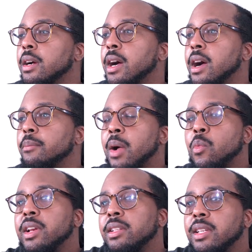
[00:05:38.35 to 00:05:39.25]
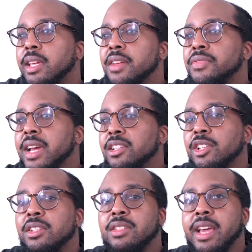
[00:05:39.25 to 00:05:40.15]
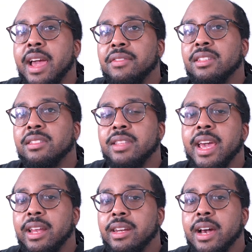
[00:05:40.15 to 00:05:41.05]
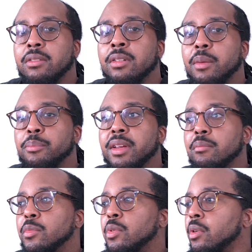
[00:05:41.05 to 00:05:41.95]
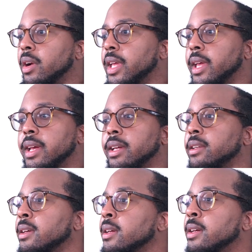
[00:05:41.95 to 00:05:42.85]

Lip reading: I wanted to get that just to have it stand out a bit more, and